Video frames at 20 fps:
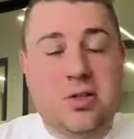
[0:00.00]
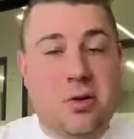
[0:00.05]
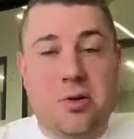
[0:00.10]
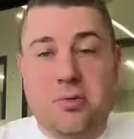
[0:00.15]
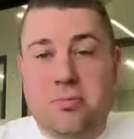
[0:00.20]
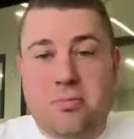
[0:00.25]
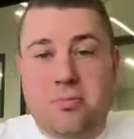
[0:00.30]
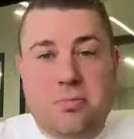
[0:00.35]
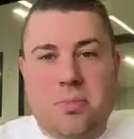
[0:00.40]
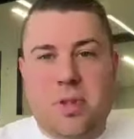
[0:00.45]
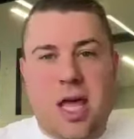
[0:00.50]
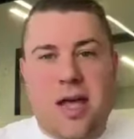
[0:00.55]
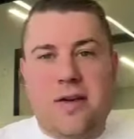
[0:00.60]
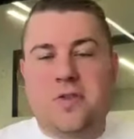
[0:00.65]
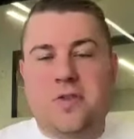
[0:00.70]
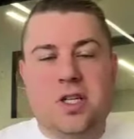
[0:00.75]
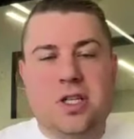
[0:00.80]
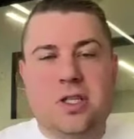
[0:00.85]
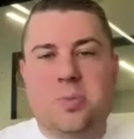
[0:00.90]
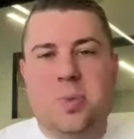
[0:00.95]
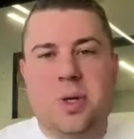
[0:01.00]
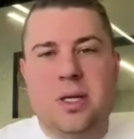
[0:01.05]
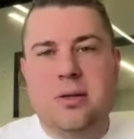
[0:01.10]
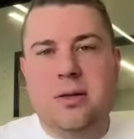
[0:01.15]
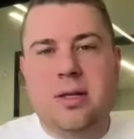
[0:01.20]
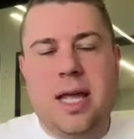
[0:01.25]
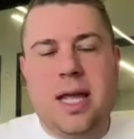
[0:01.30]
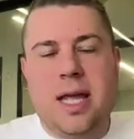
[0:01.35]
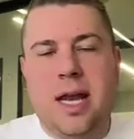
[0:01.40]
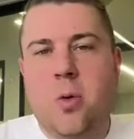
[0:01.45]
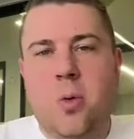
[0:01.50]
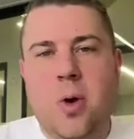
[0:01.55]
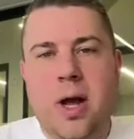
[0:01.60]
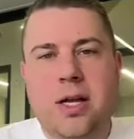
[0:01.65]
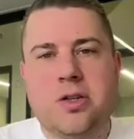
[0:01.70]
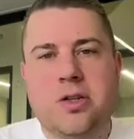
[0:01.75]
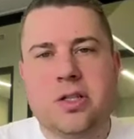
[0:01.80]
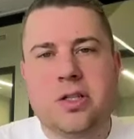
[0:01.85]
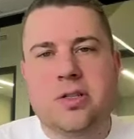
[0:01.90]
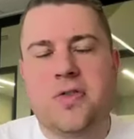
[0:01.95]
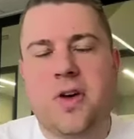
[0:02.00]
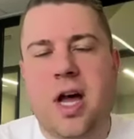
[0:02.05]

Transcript: So they've just been getting away just